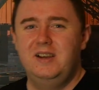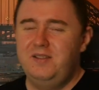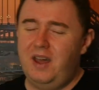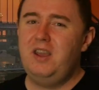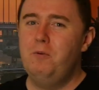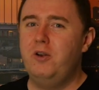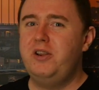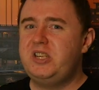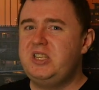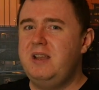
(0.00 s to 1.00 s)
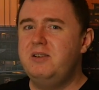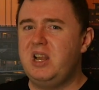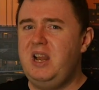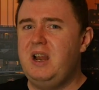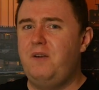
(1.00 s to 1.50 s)
that you want to steal,
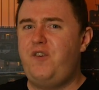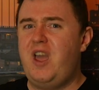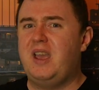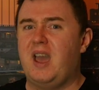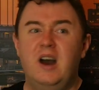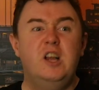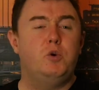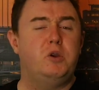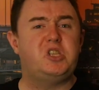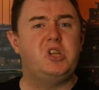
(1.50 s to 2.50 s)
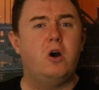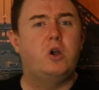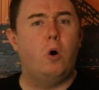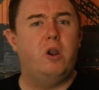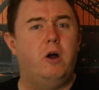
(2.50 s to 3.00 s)
Zelina Vega? Do you want to start
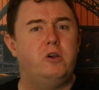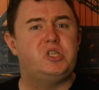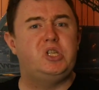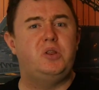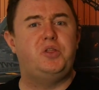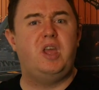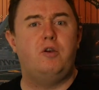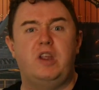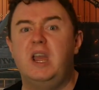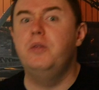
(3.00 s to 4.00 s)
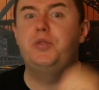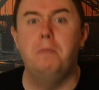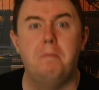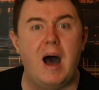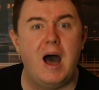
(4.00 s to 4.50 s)
calling Austin Theory the
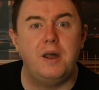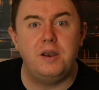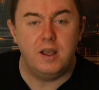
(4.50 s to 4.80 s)
Man?